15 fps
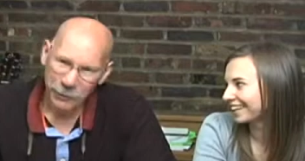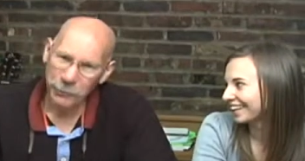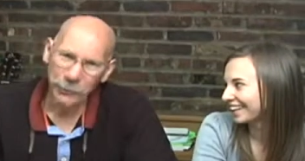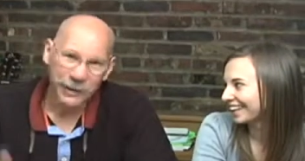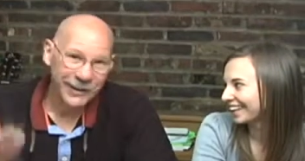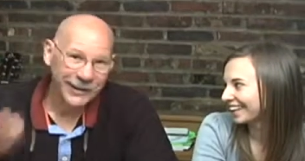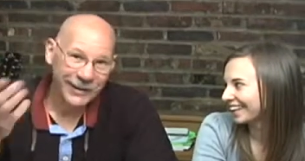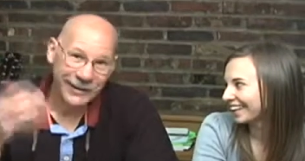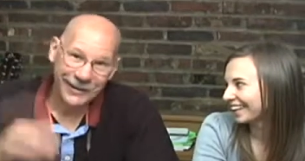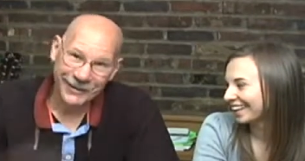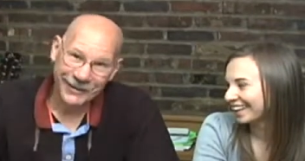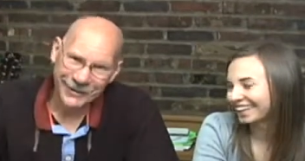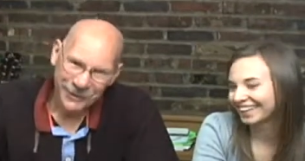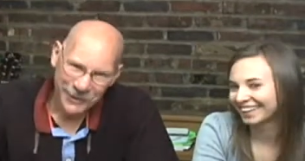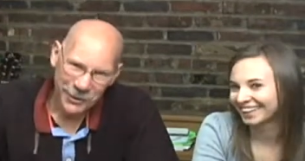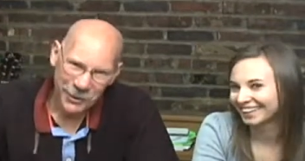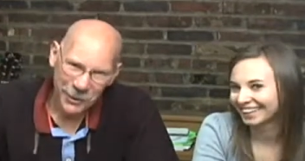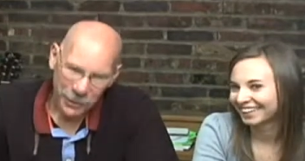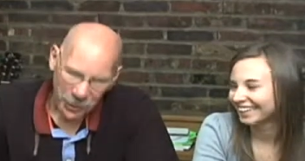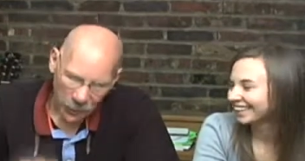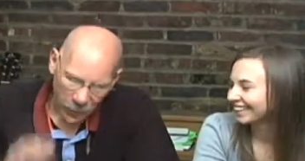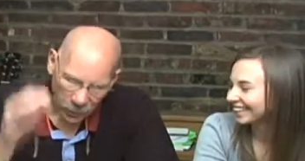Speaker 1: we
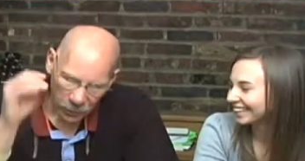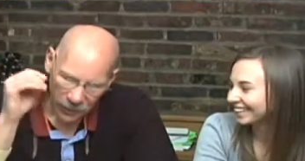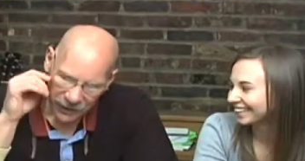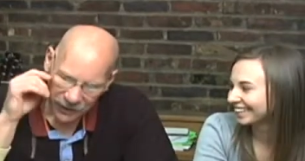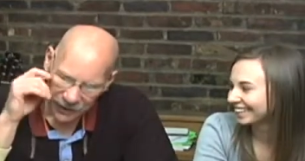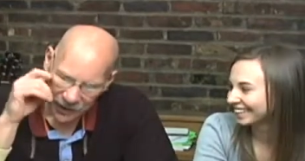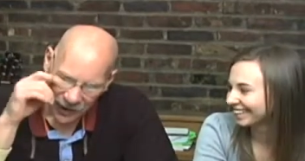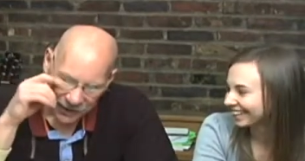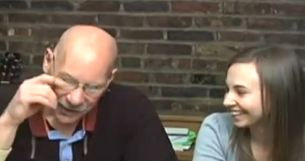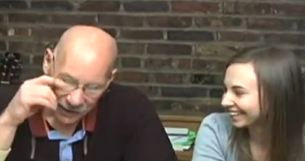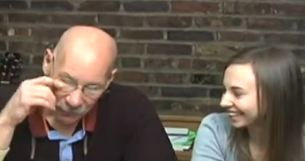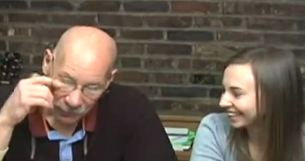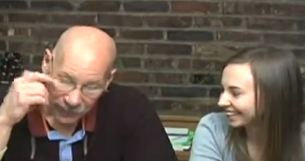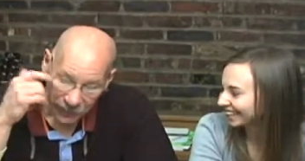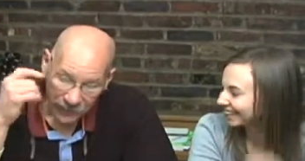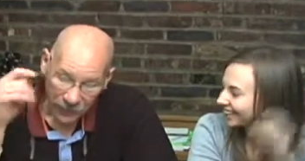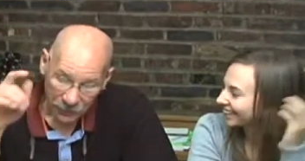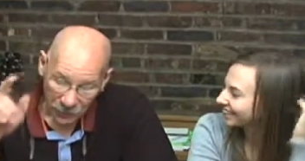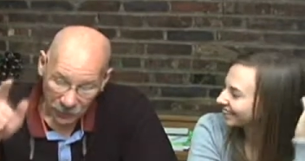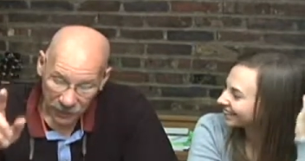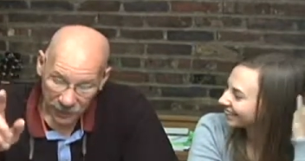we got no, we did